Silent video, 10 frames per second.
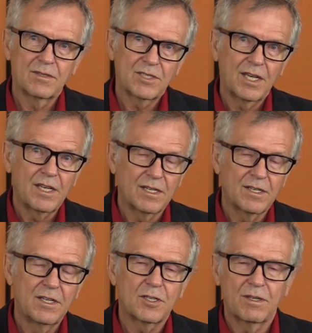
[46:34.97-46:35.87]
taking
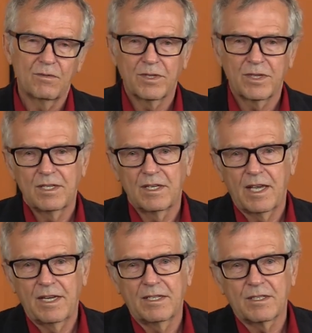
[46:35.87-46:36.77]
initiative within
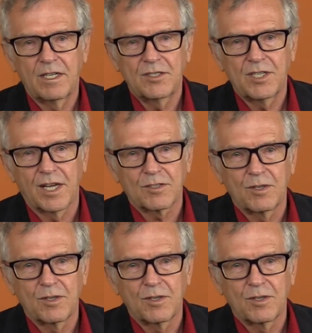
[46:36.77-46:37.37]
any context.